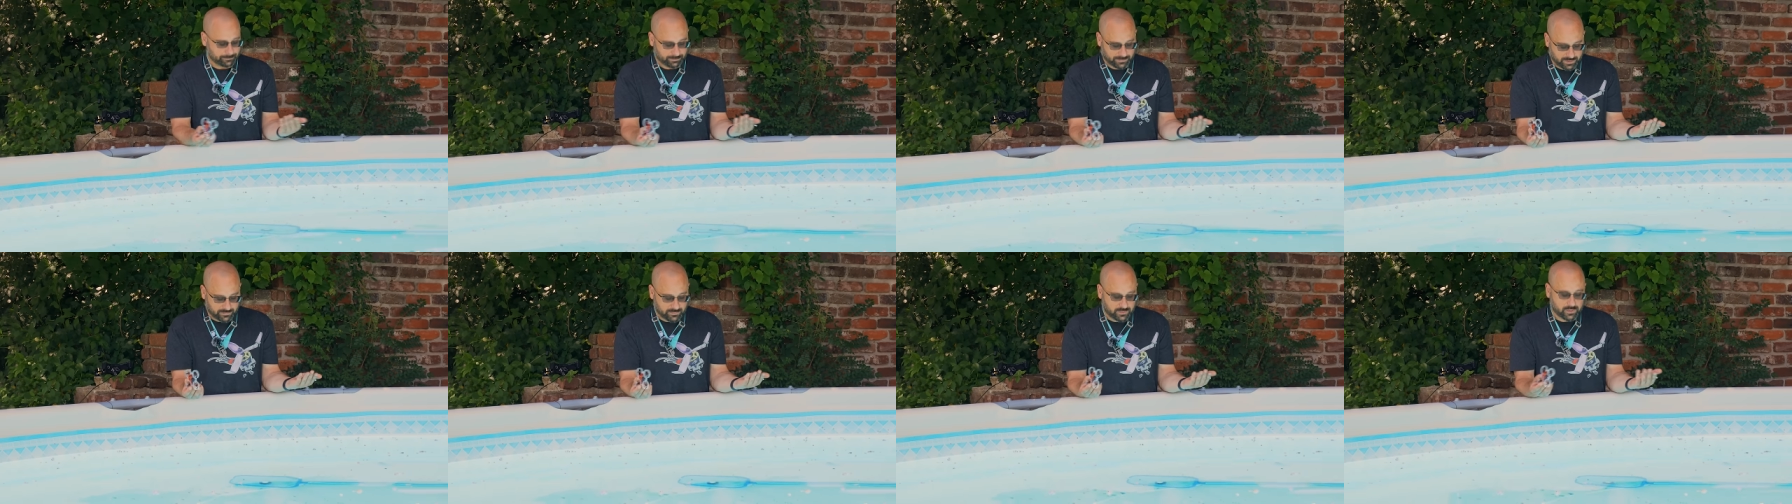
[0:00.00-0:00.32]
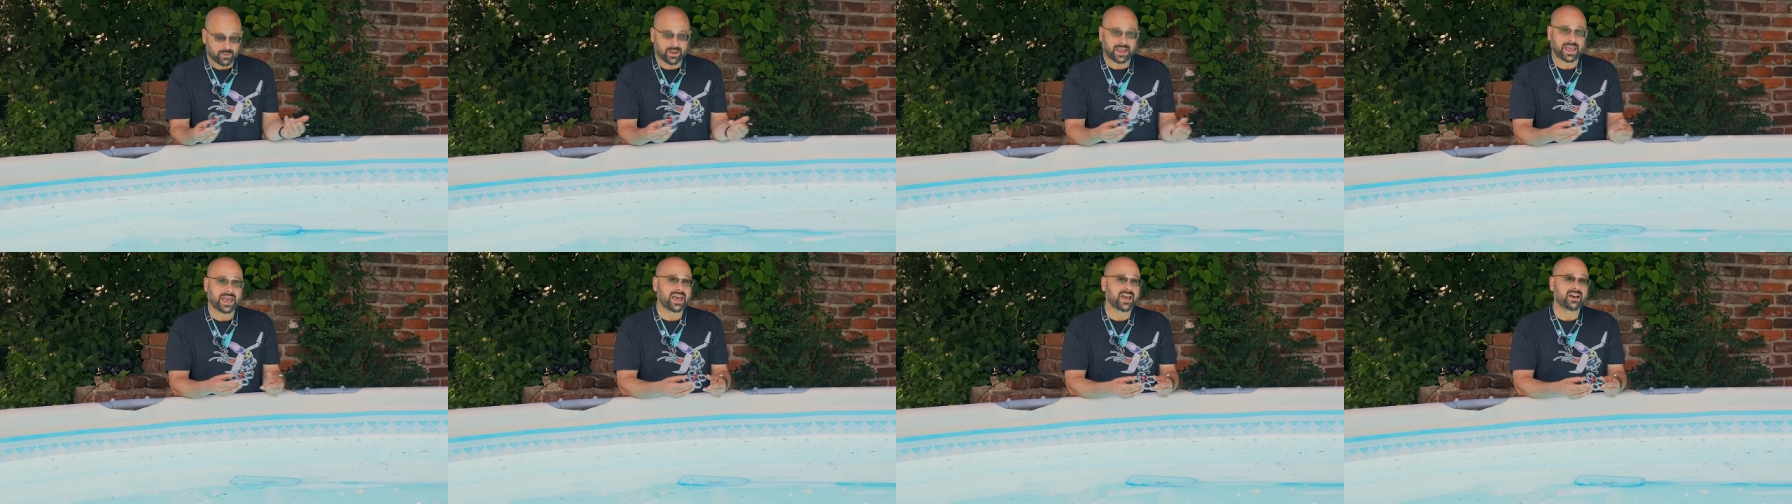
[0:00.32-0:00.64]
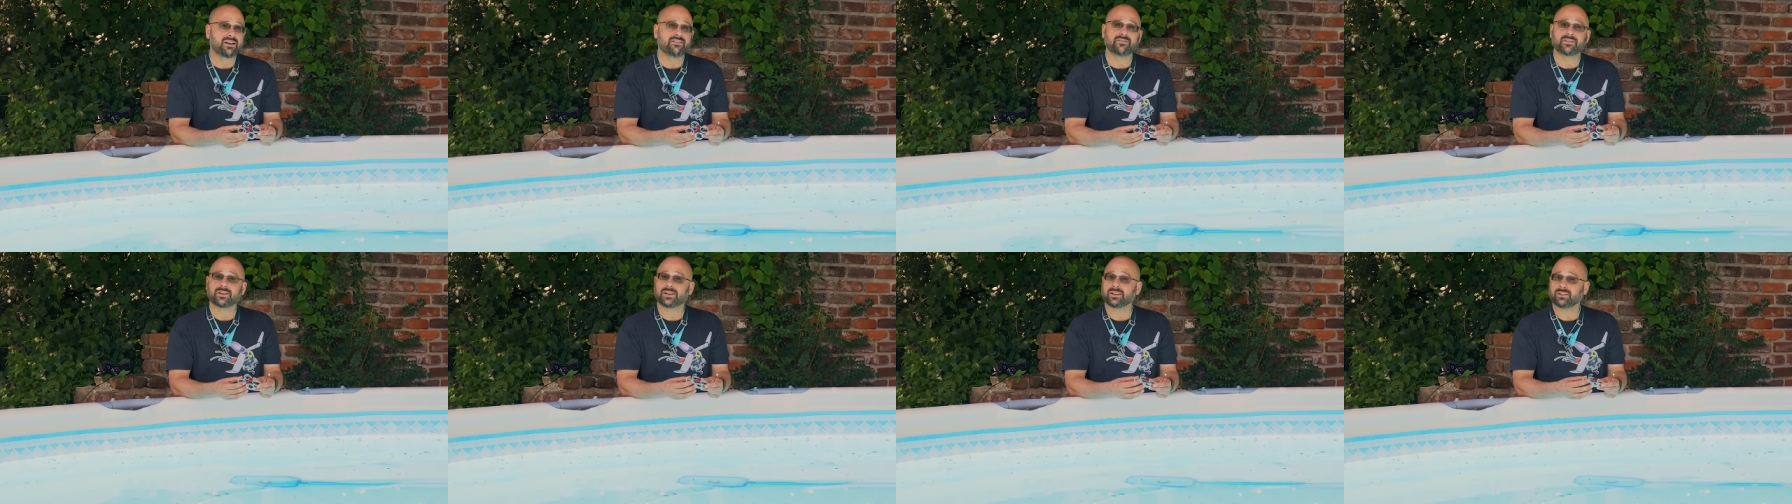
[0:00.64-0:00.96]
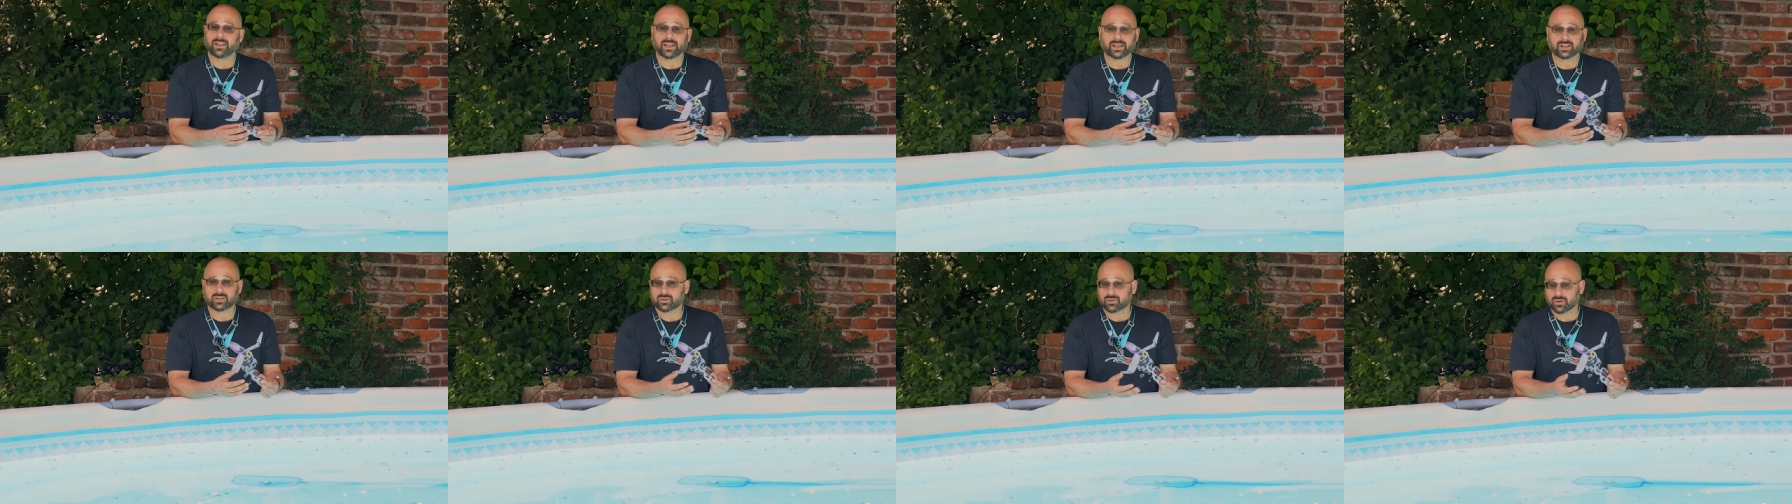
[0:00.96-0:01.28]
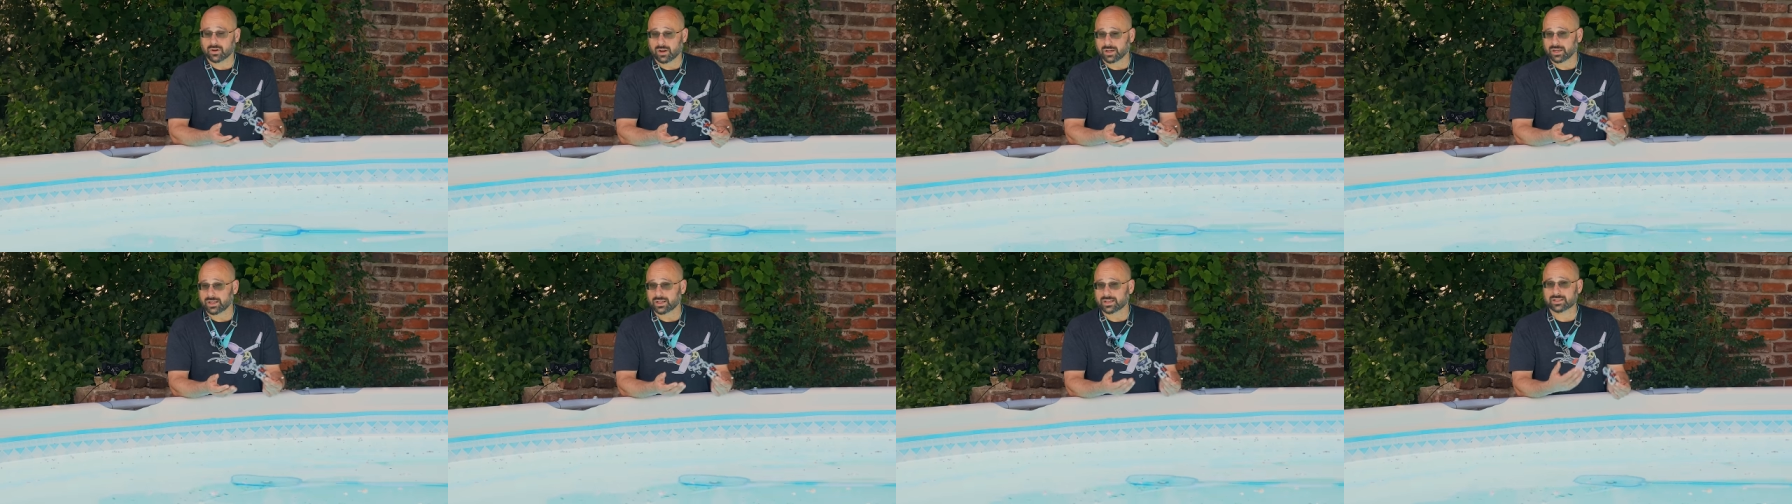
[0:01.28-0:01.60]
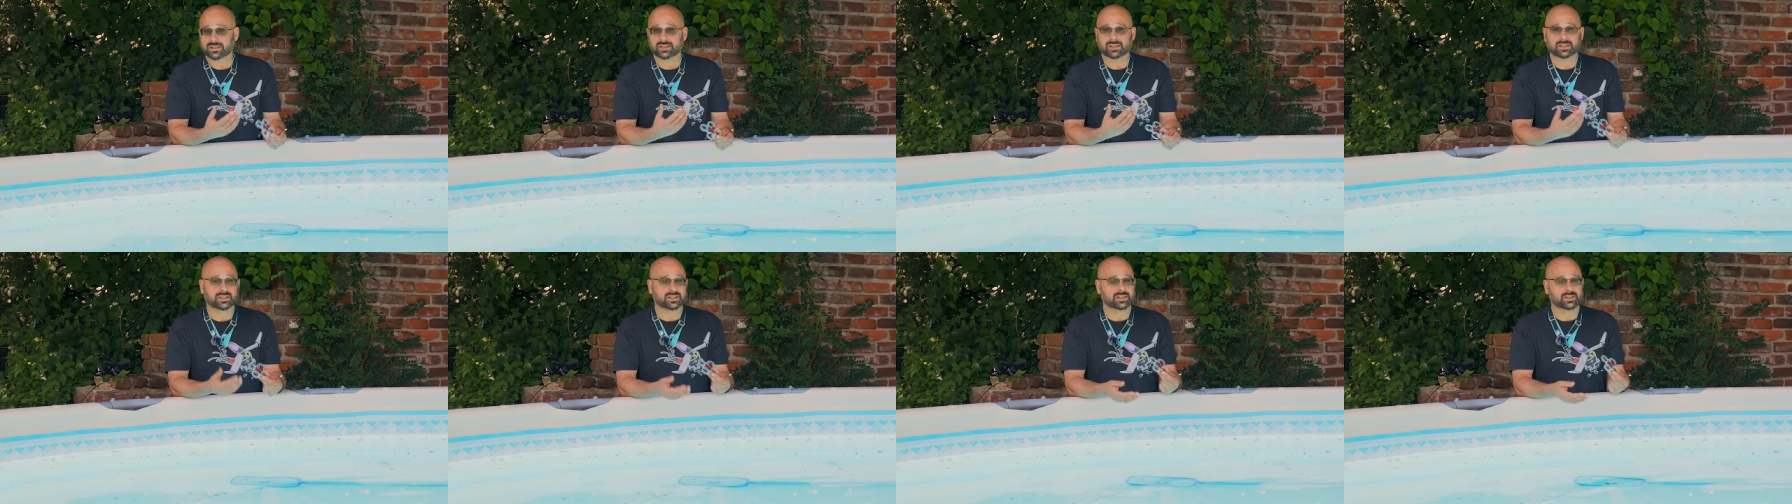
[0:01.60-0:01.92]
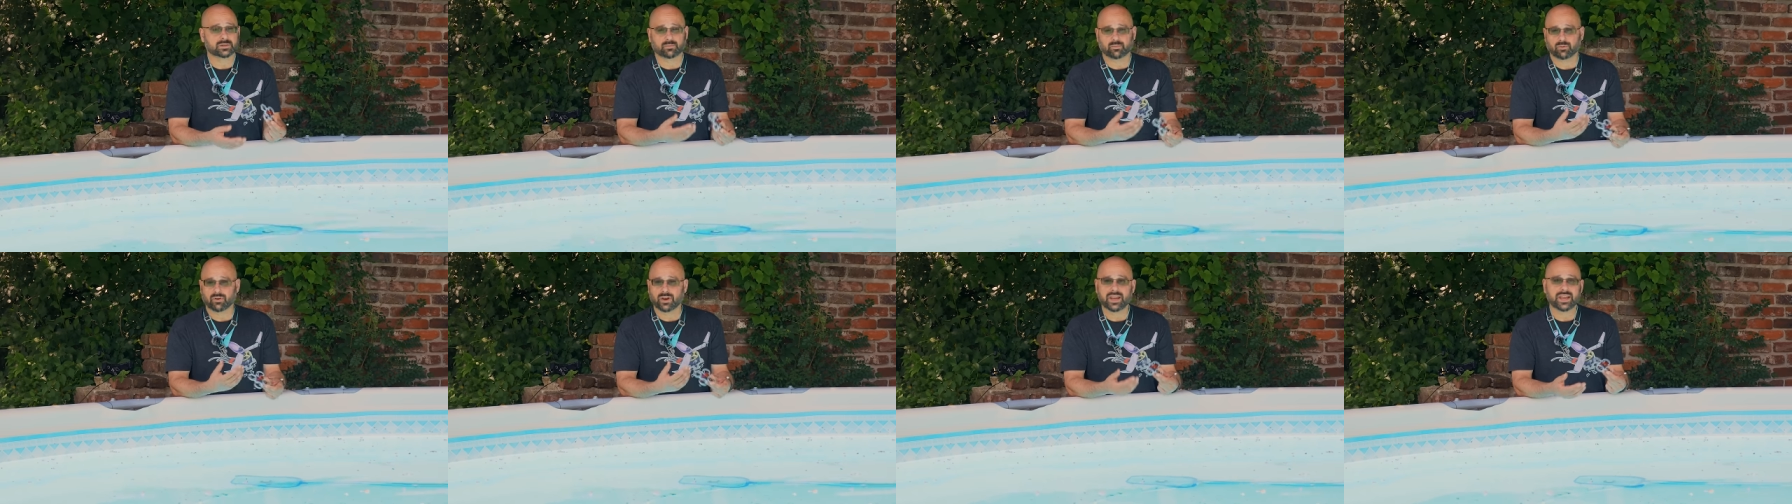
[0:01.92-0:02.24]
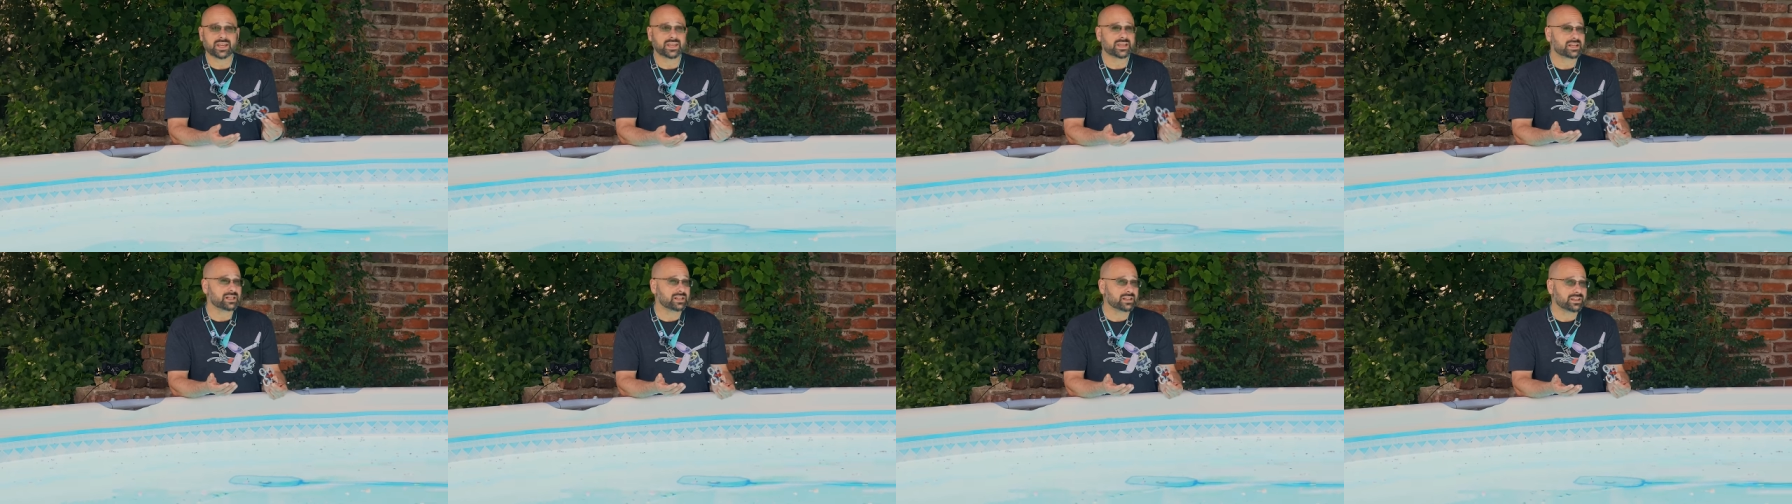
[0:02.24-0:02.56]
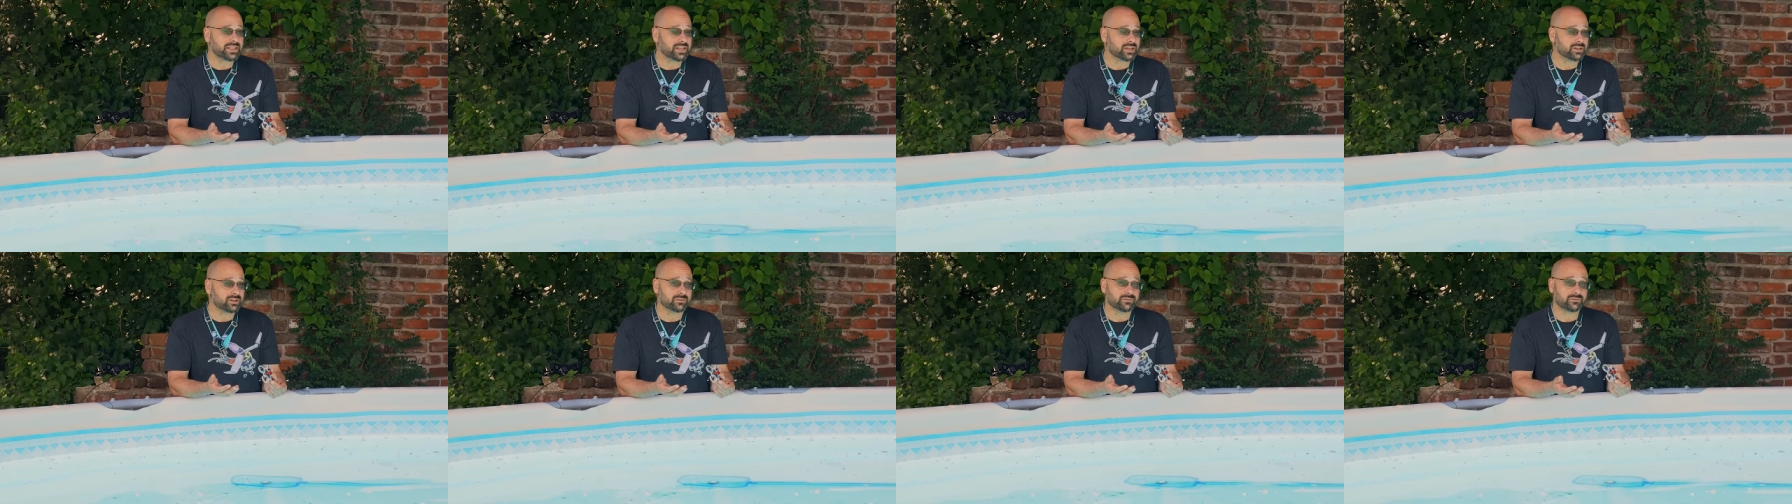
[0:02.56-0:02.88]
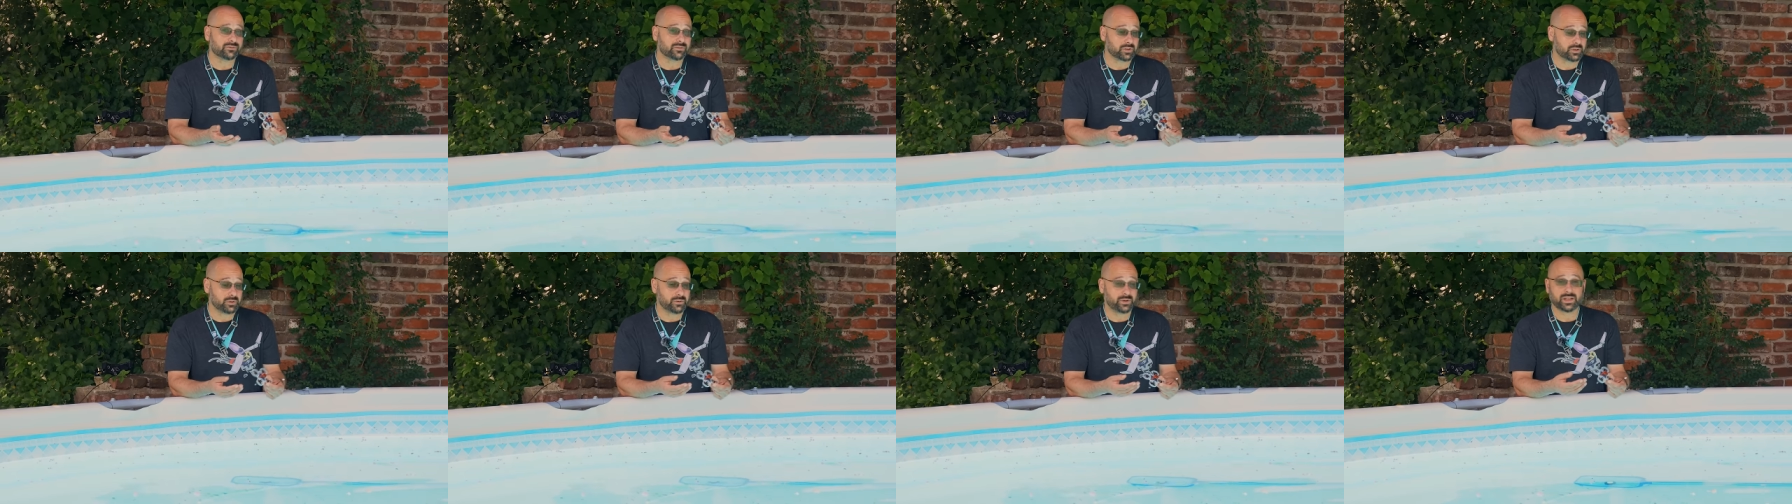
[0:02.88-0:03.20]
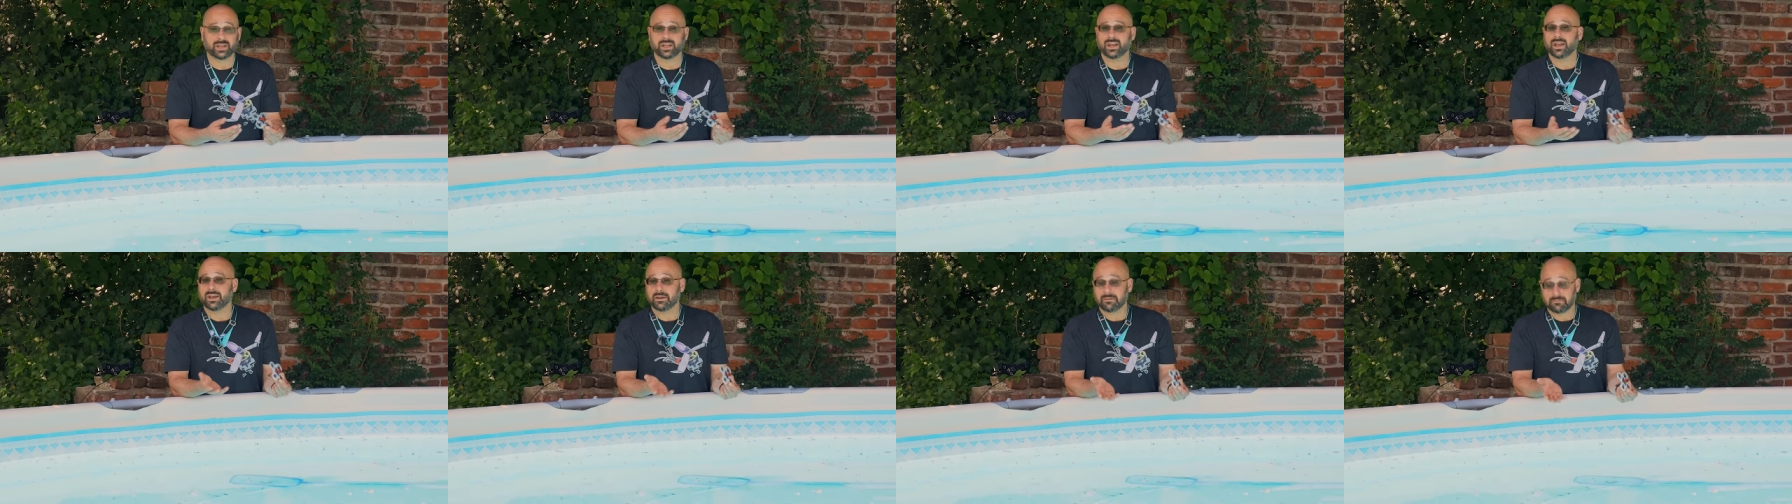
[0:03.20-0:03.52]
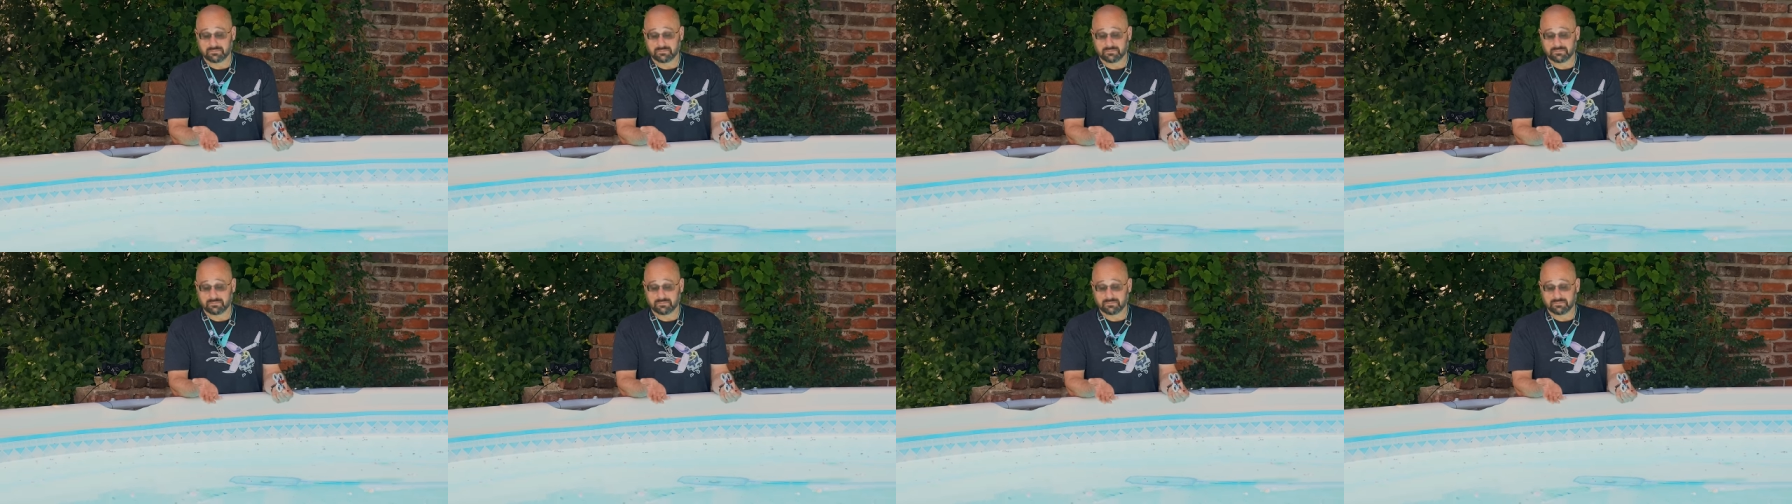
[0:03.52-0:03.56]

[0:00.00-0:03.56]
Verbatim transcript: If you have electronics spray cleaner fluid,